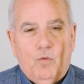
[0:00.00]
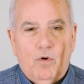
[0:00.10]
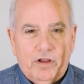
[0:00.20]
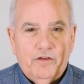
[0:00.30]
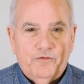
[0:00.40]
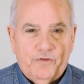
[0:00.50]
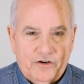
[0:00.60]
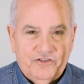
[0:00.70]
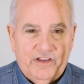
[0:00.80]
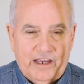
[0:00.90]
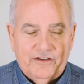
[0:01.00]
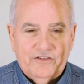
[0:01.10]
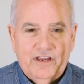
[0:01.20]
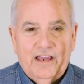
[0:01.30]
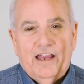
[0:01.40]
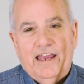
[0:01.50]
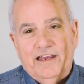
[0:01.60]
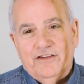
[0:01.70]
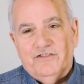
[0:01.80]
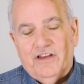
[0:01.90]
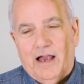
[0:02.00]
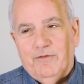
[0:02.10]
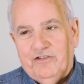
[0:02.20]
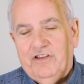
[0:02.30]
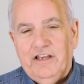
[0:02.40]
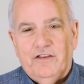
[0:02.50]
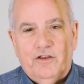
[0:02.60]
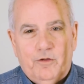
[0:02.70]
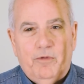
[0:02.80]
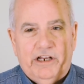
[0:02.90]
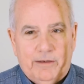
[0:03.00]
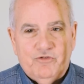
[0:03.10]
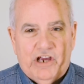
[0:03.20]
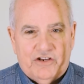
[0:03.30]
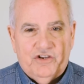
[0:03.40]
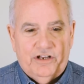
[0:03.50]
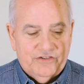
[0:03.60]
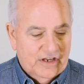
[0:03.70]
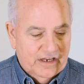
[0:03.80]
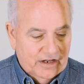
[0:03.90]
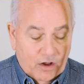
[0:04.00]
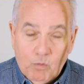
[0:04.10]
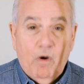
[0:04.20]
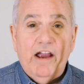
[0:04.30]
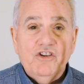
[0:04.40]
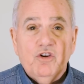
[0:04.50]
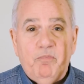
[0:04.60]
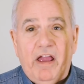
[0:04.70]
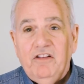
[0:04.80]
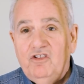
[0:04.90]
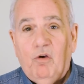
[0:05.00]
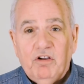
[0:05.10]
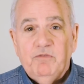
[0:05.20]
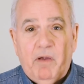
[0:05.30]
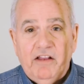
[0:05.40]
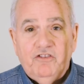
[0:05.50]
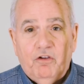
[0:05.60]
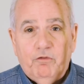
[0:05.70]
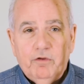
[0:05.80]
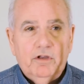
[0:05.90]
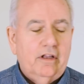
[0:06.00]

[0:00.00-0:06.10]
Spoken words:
One of the first things is obviously the money objection is, why is your pen so expensive?